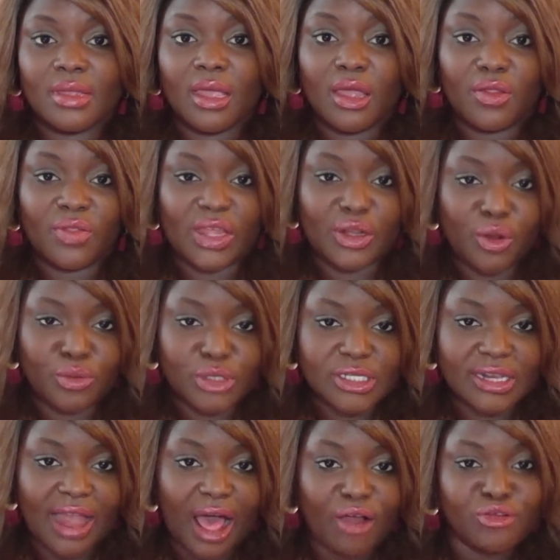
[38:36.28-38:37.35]
they don't
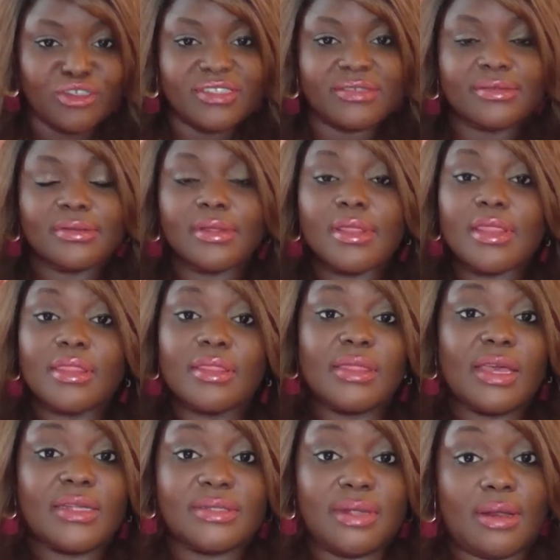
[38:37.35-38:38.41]
slouch, they
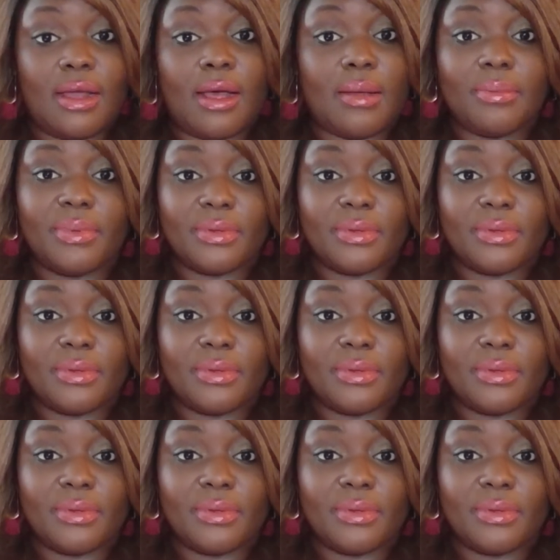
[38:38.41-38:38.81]
sit up.